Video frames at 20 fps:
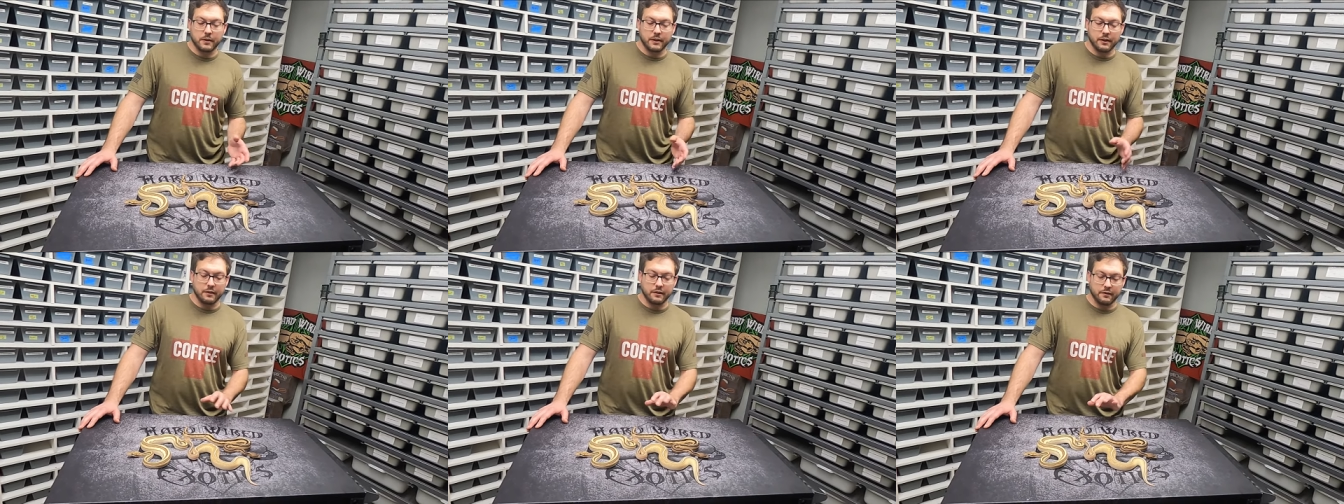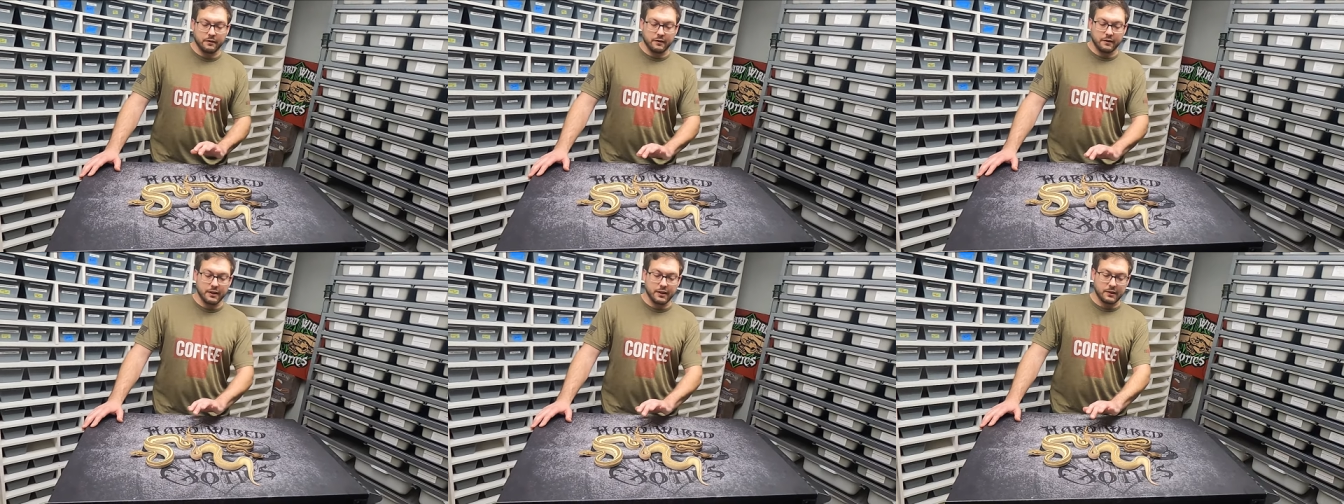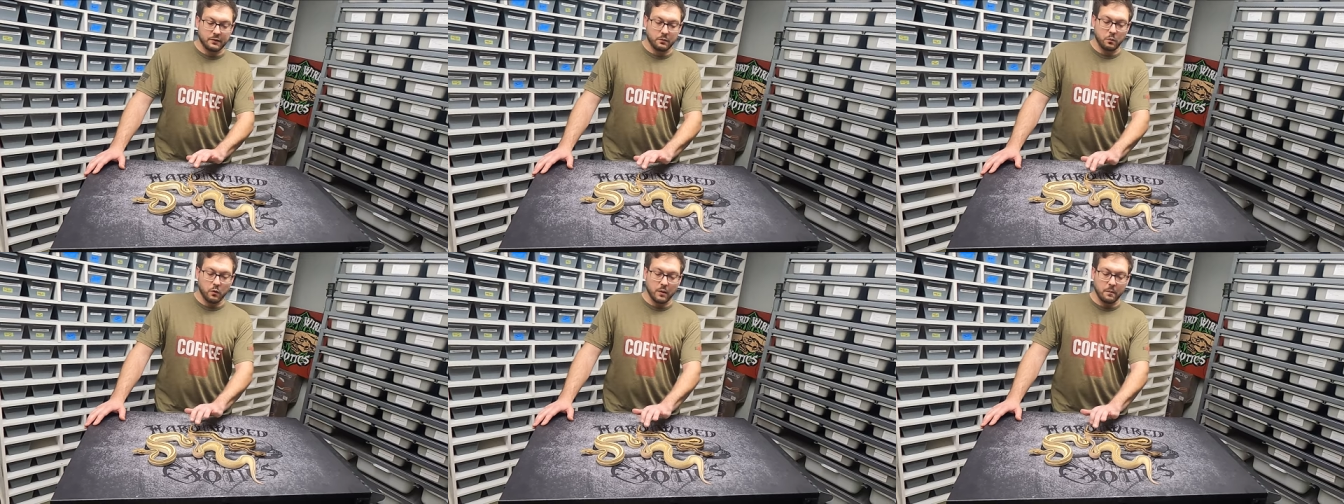But
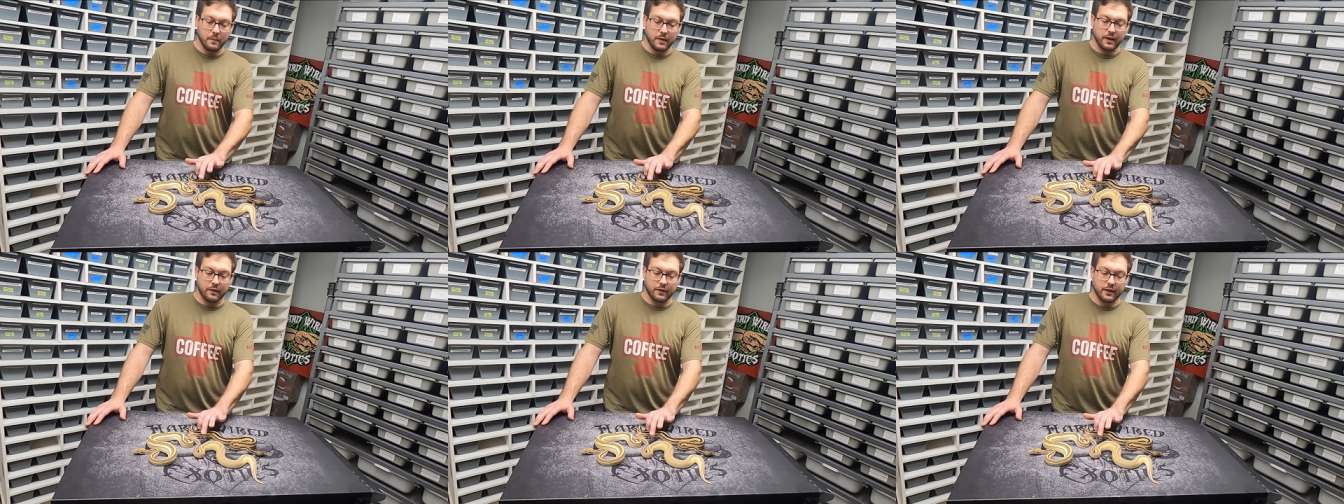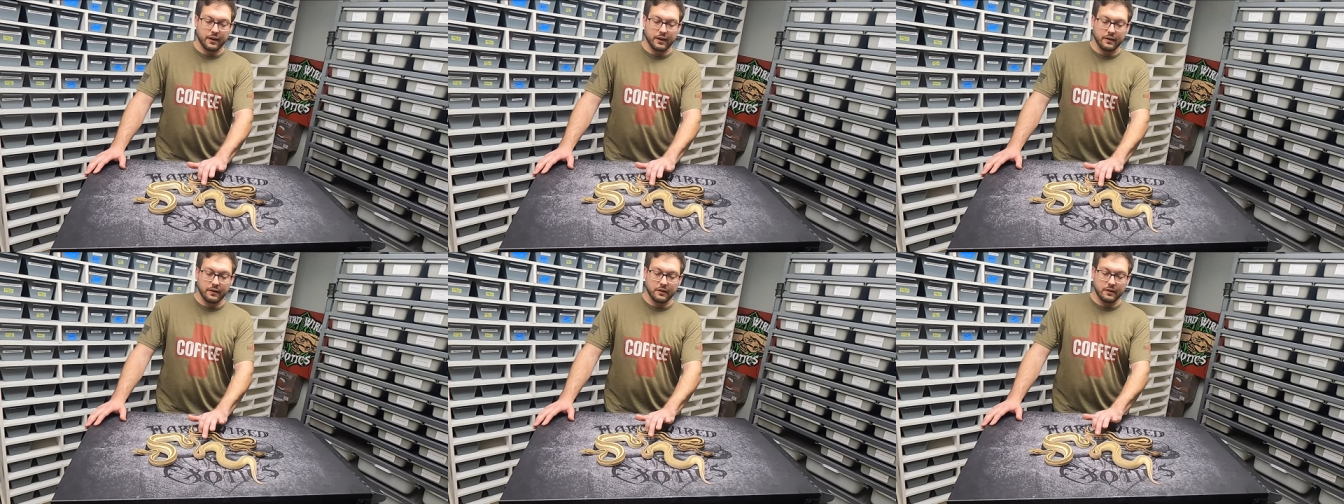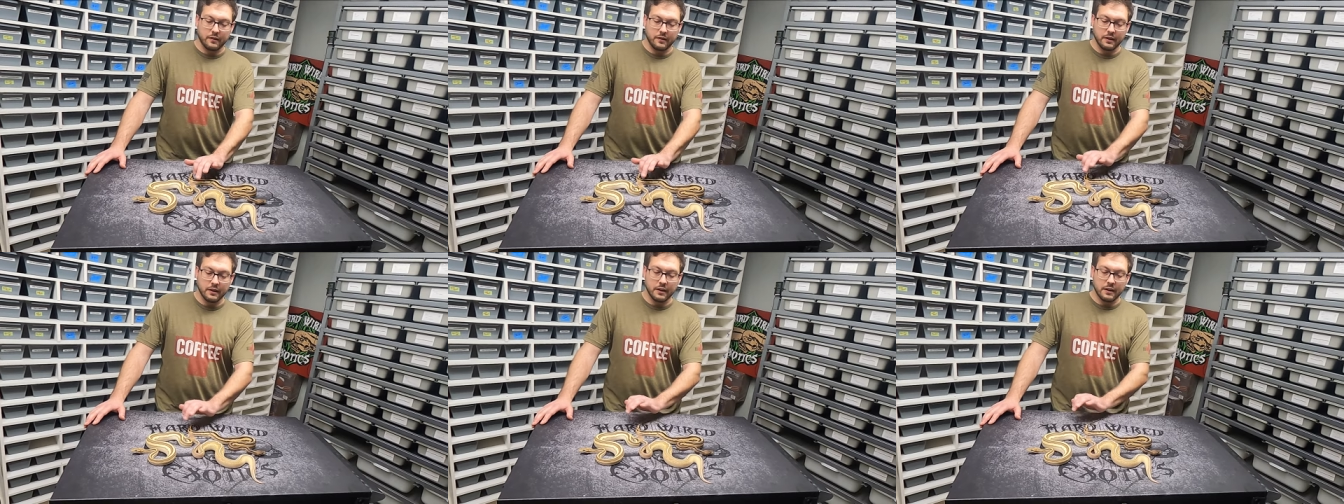this one male
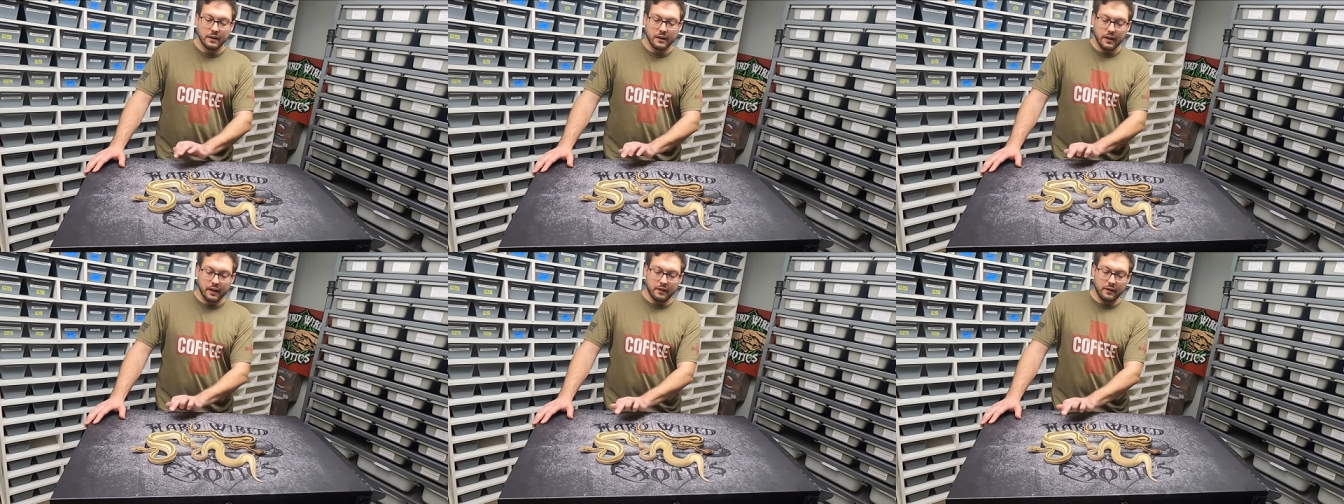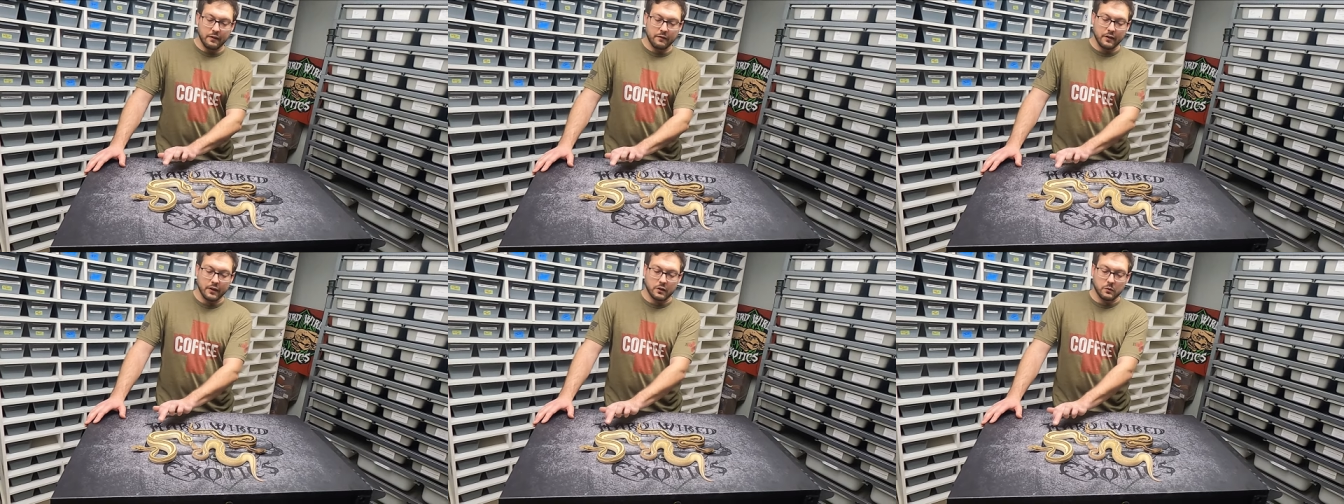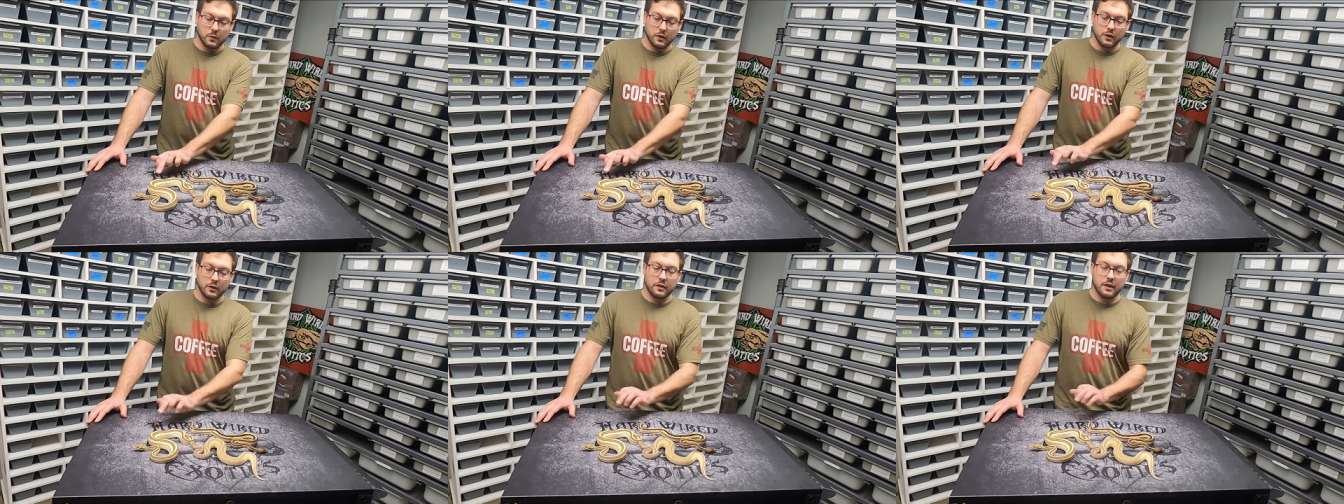here, and even
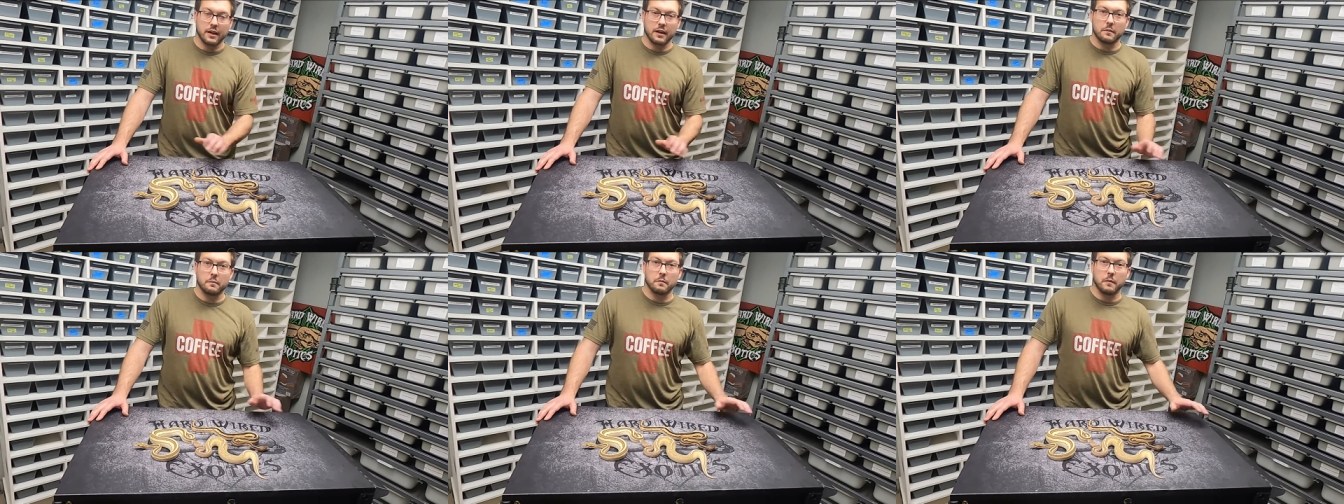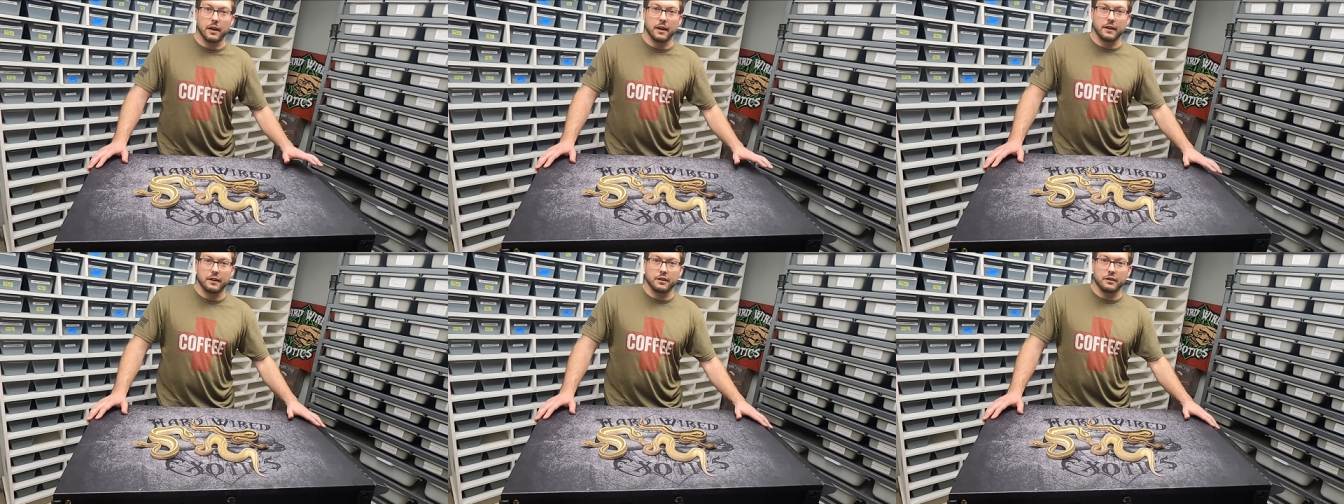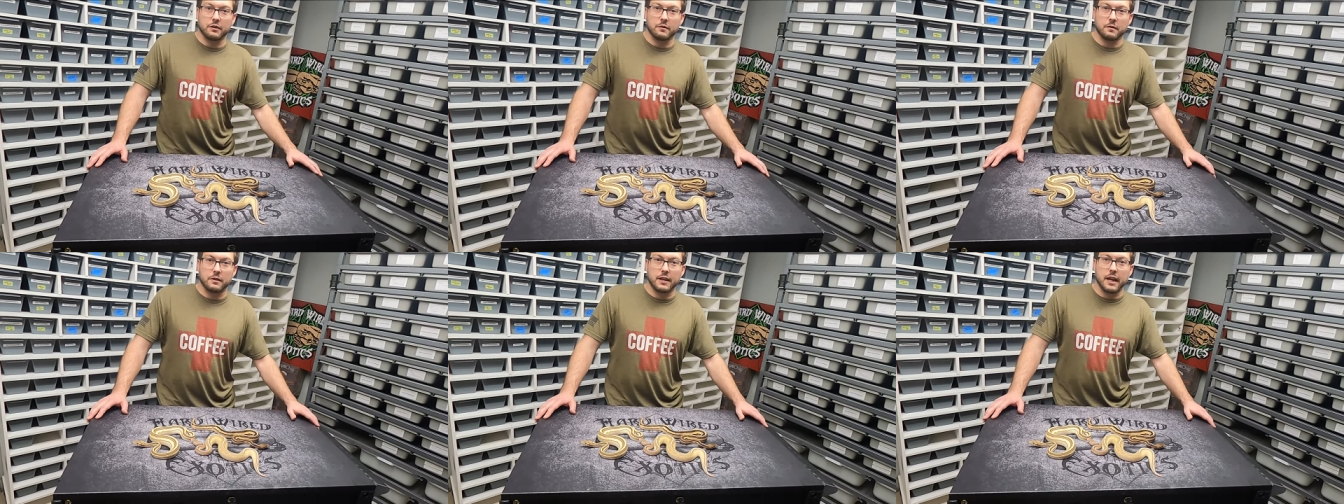this one you think might
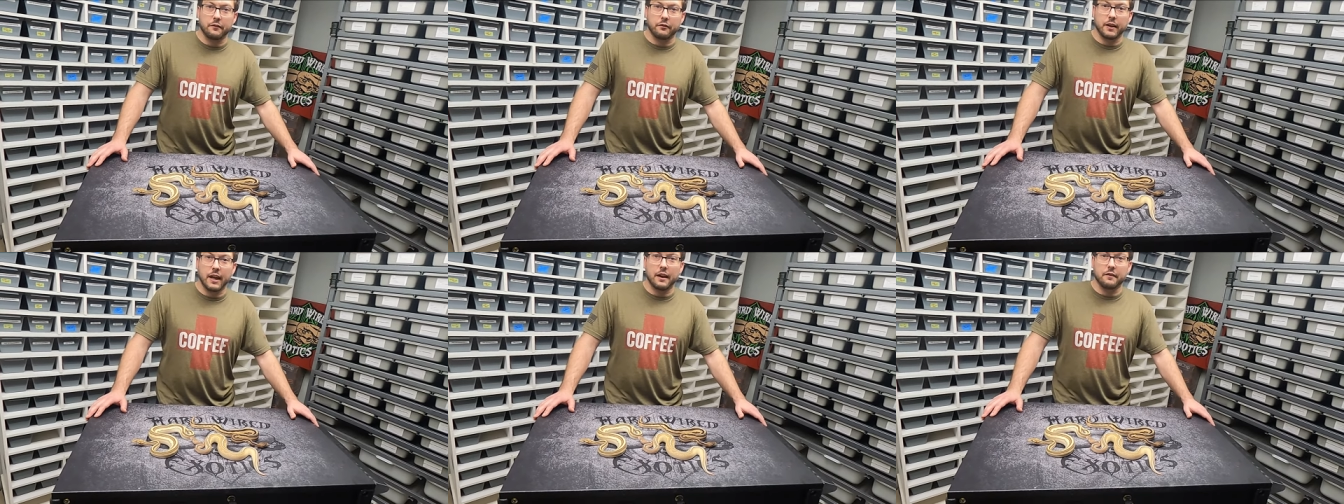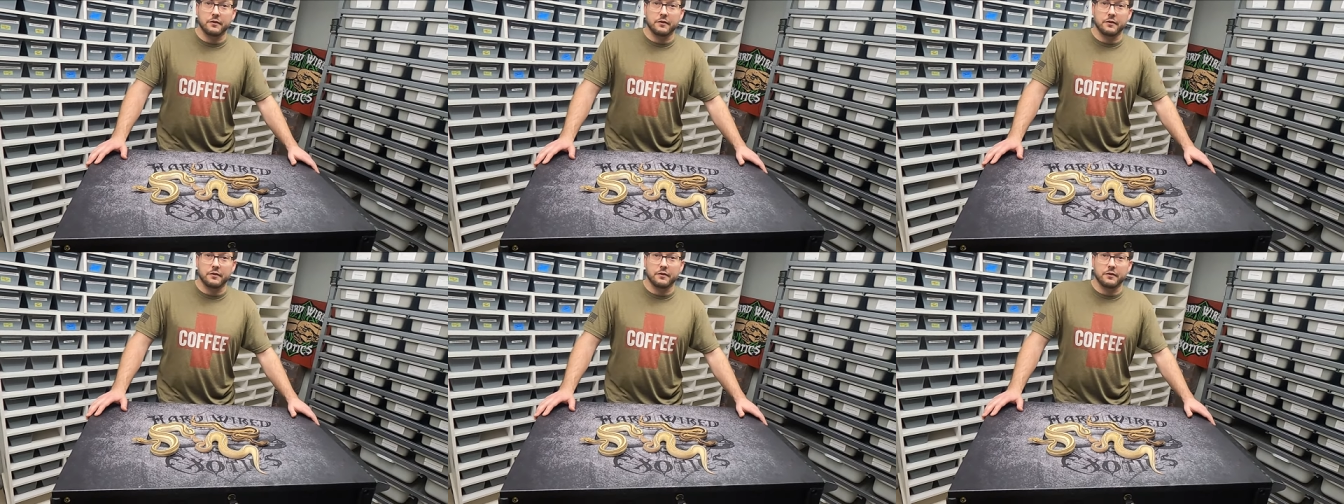definitely